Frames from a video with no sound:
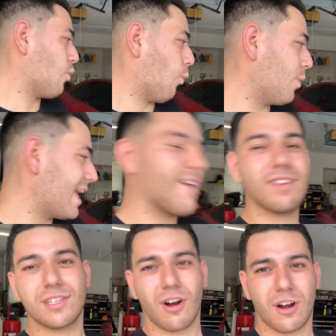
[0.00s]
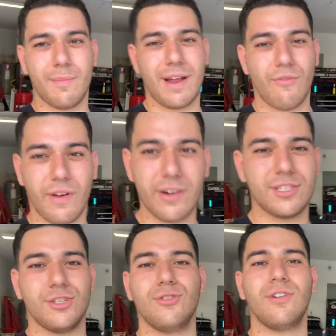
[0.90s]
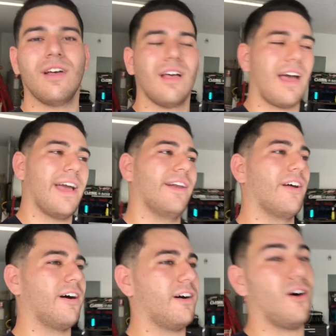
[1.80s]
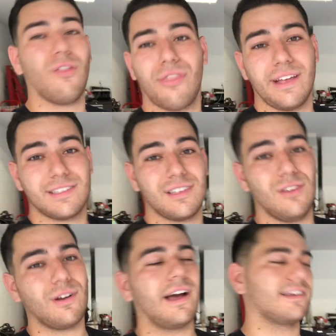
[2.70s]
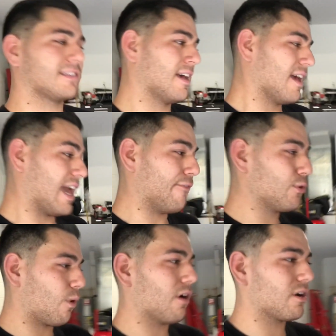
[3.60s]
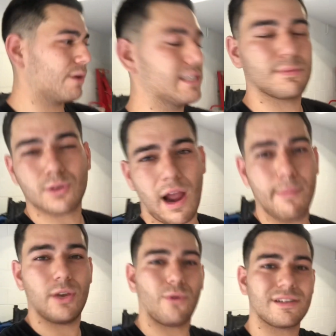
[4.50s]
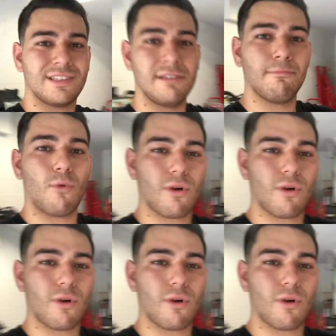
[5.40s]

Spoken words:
We have this car coming out very soon, and all thanks to you guys. If you aren't already subscribed and you want to see more